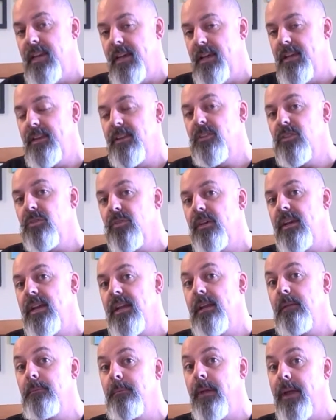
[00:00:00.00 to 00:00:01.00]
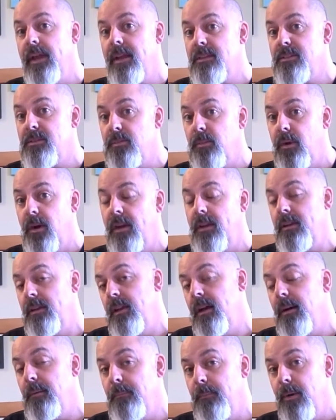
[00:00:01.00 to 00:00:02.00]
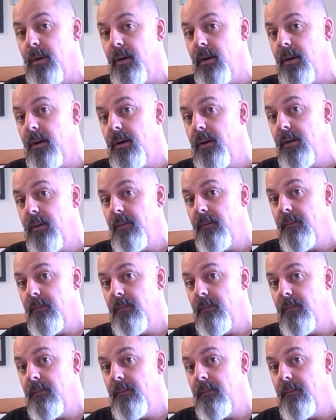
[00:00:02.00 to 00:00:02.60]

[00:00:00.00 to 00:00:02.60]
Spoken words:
10 and 3 makes what number?